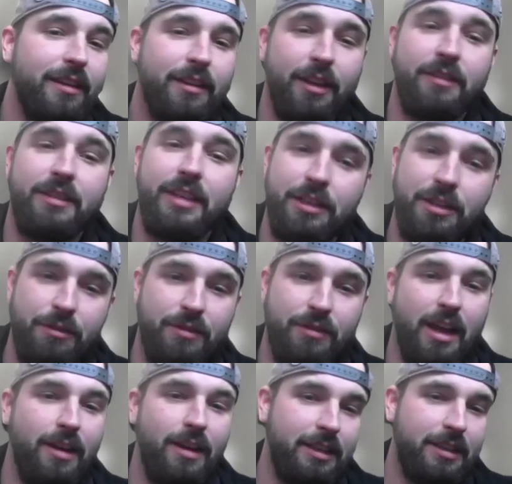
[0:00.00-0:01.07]
They're D2
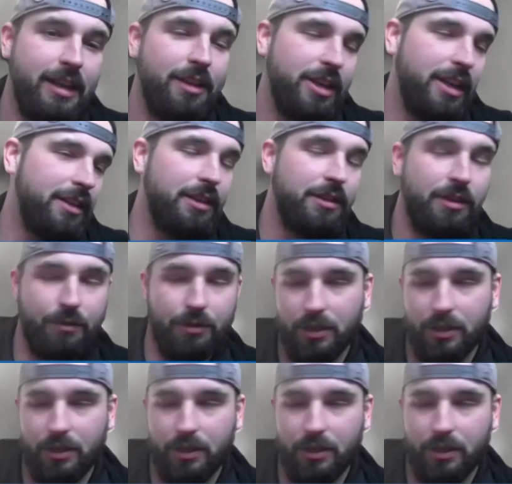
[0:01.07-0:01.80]
now, ACHA D2.